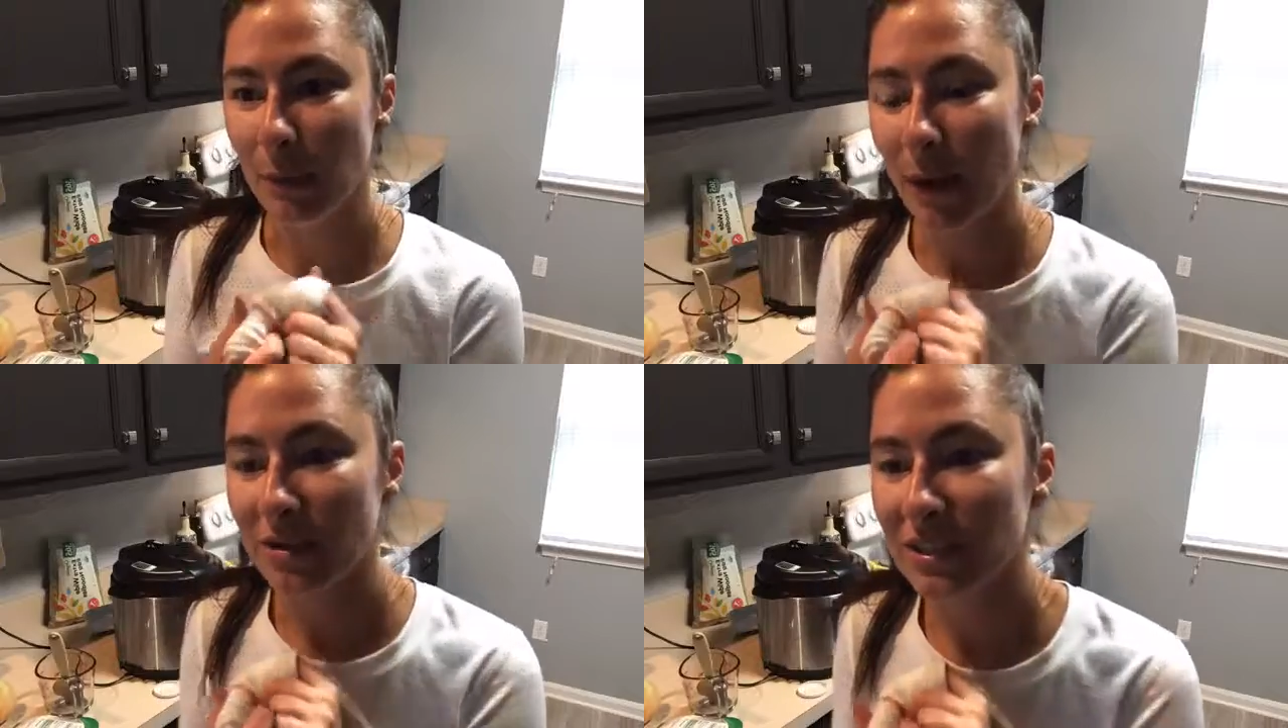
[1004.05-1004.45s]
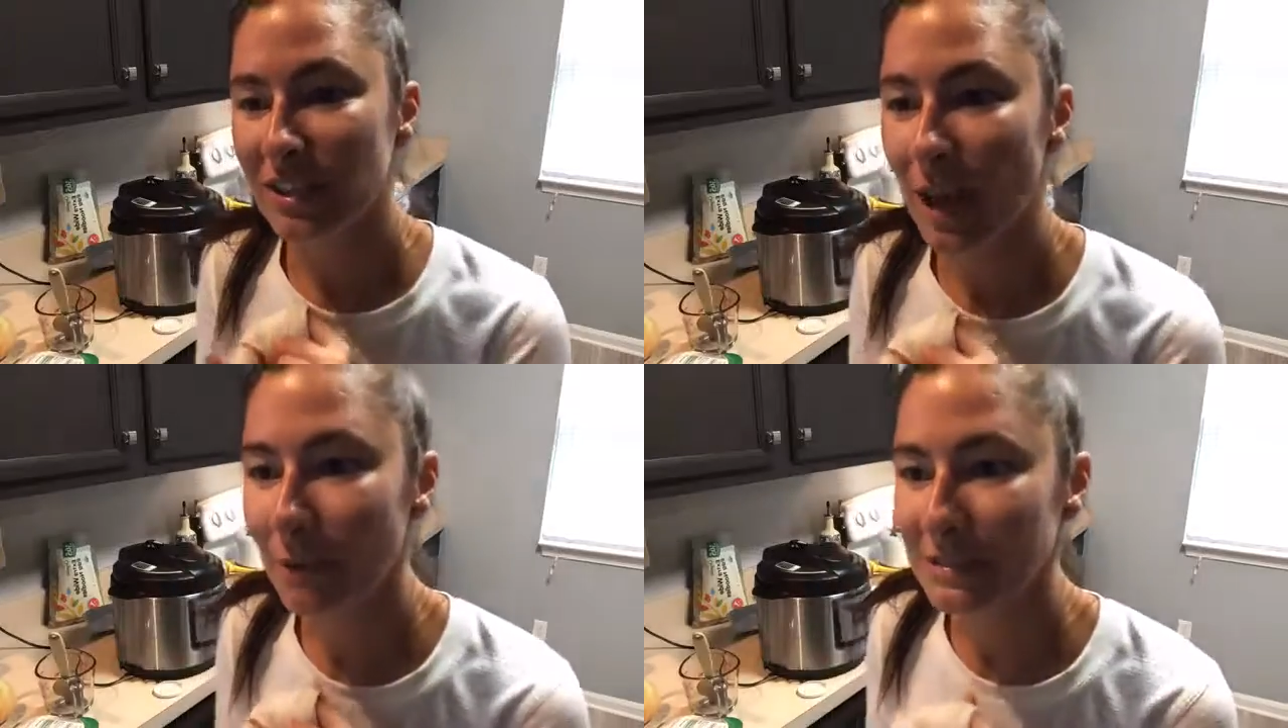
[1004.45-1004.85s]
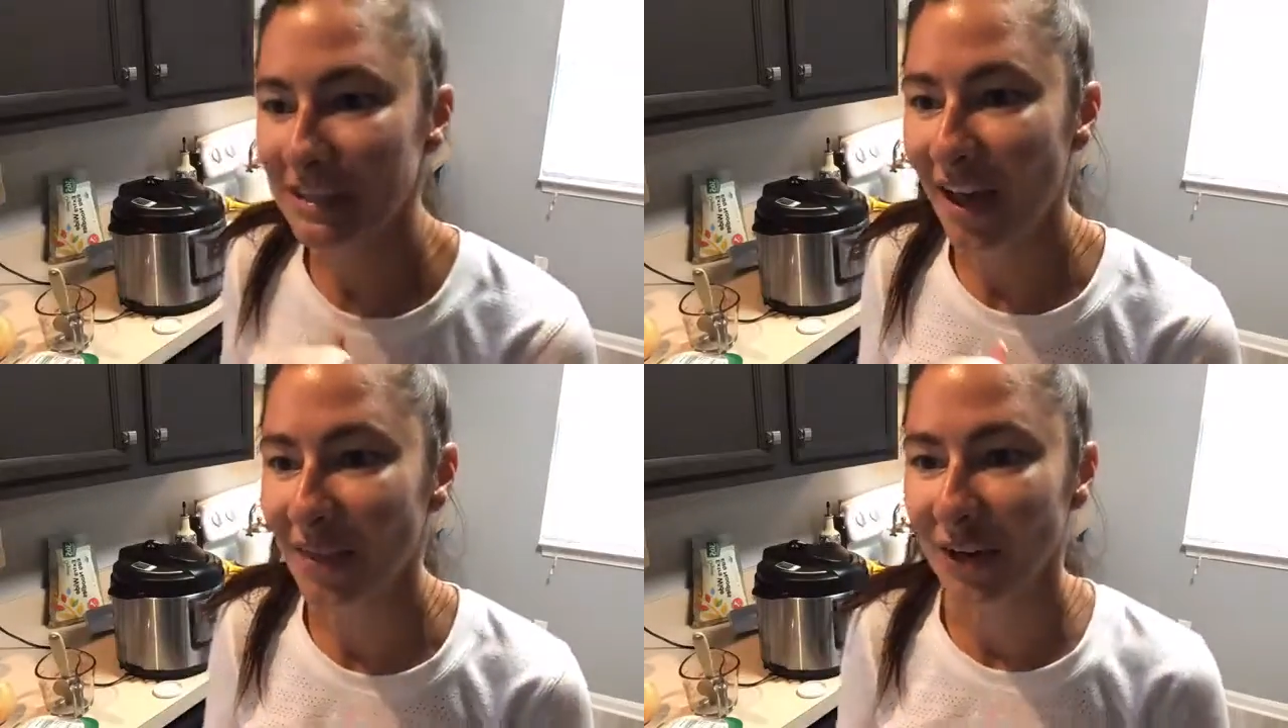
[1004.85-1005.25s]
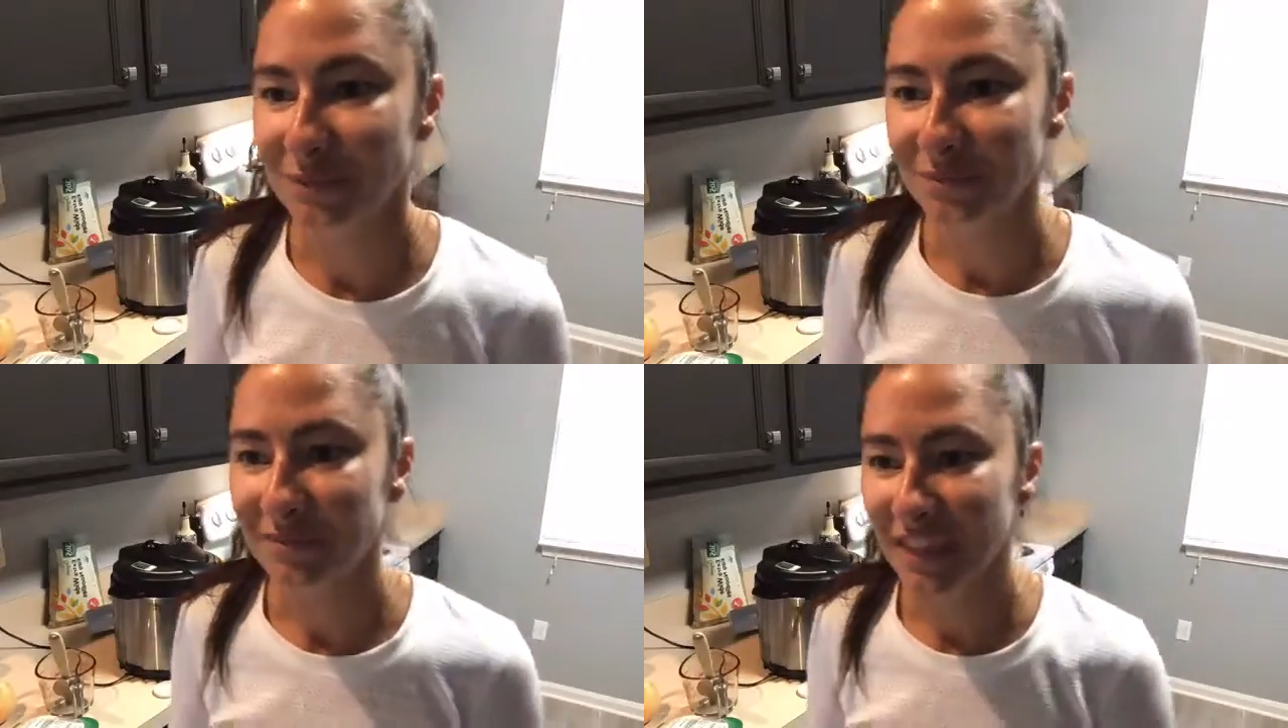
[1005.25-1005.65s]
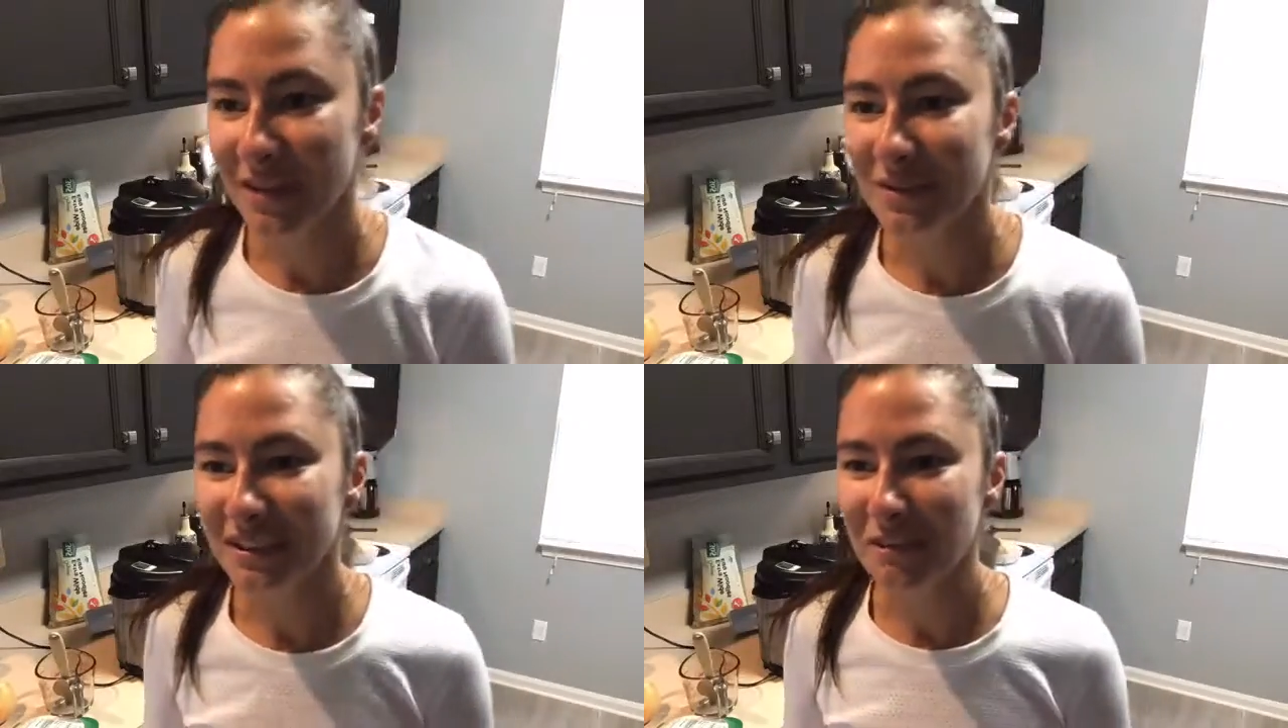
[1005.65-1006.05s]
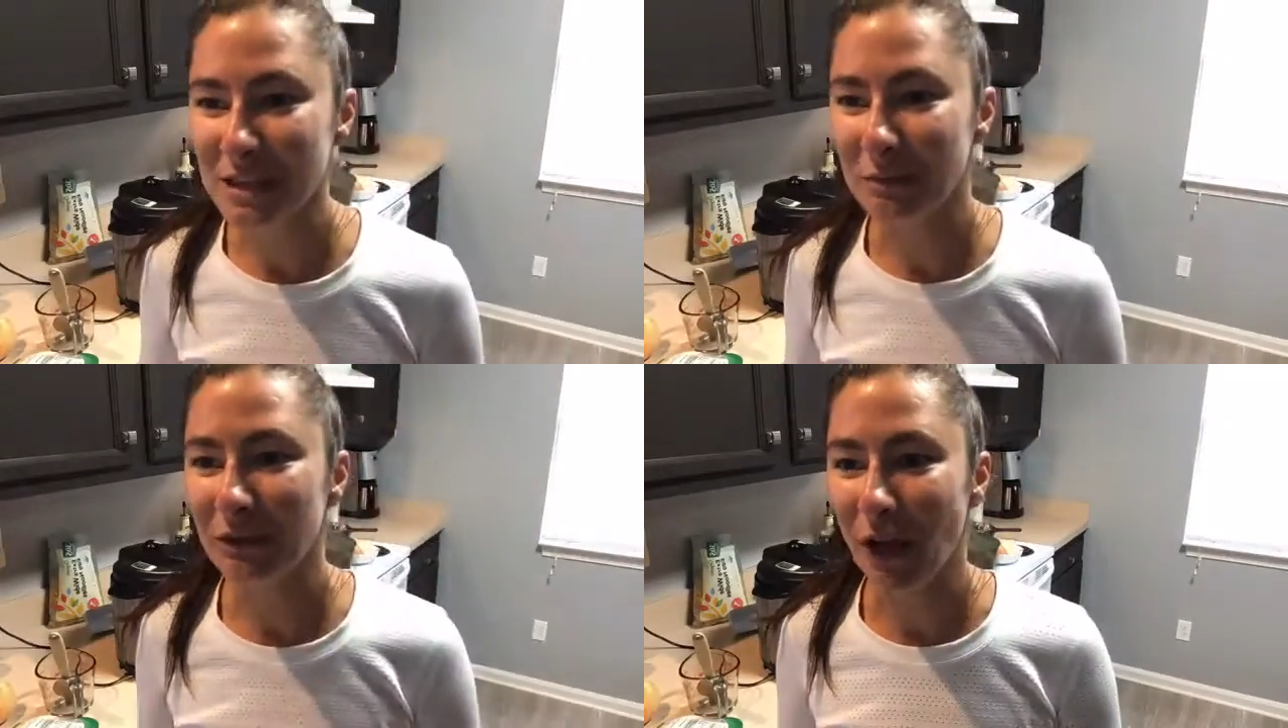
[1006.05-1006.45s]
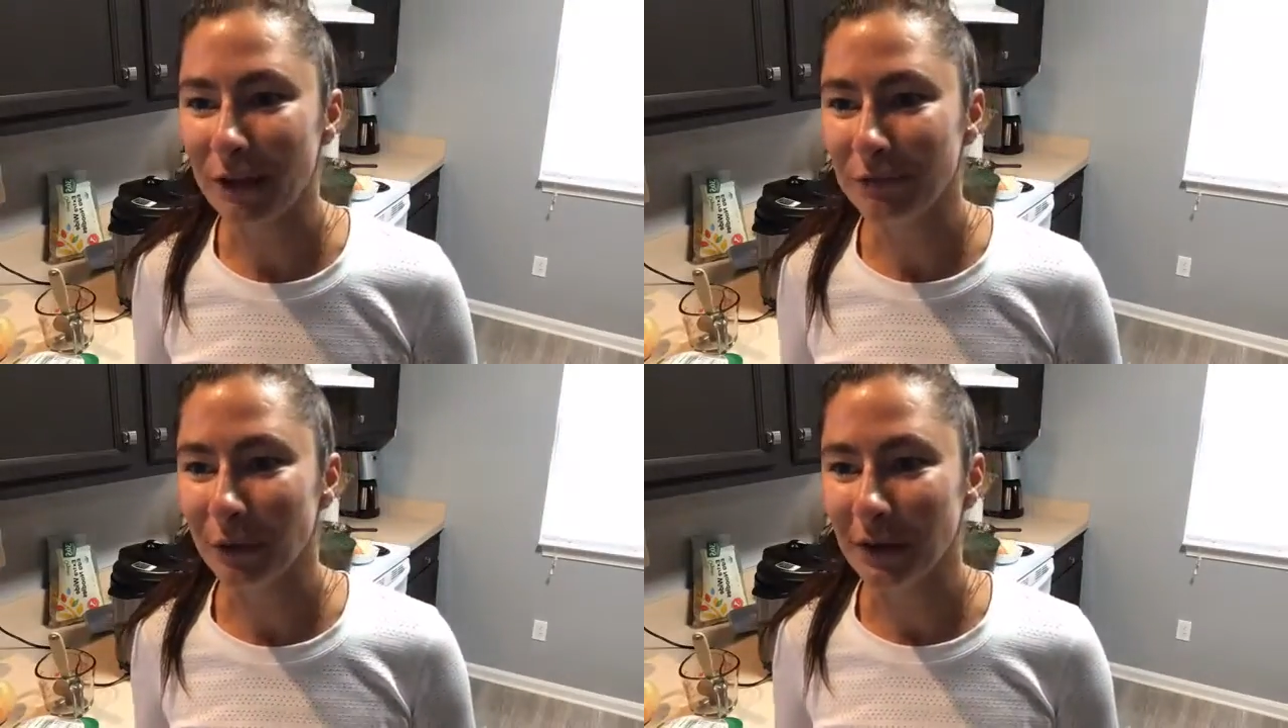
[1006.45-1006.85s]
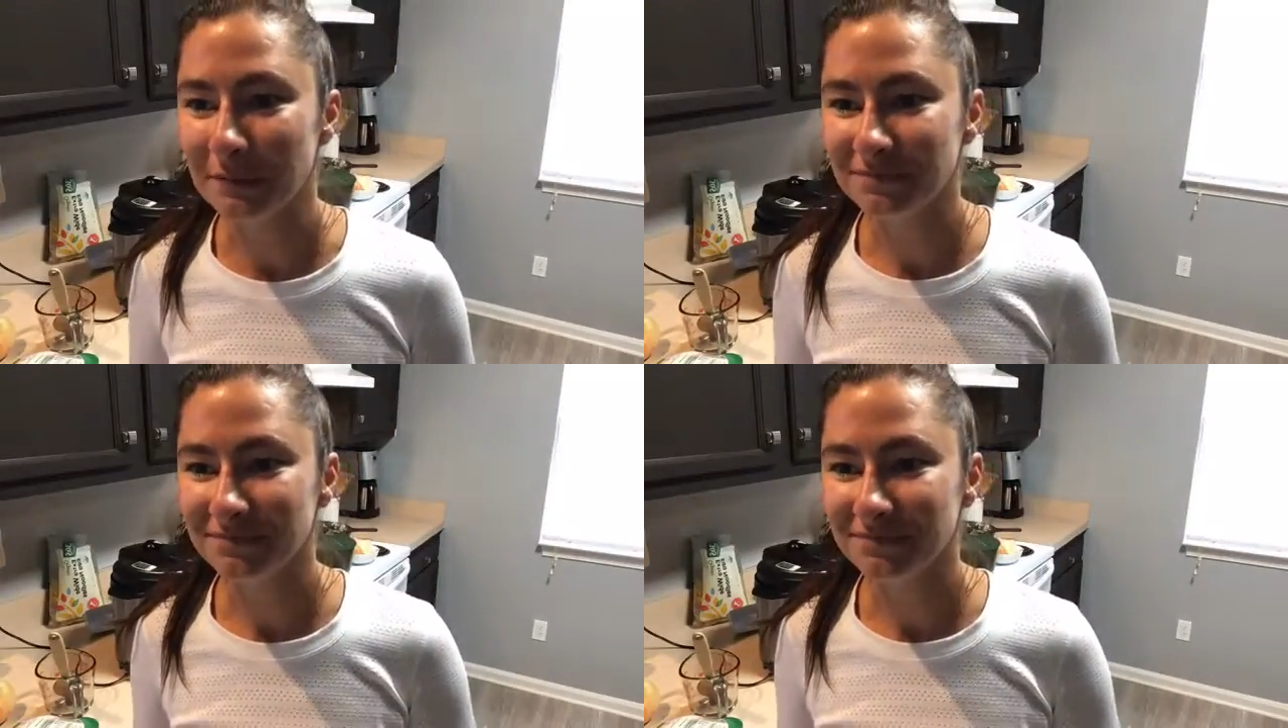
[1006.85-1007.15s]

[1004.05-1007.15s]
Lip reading: We actually did that one together. I think we did a Facebook Live for it.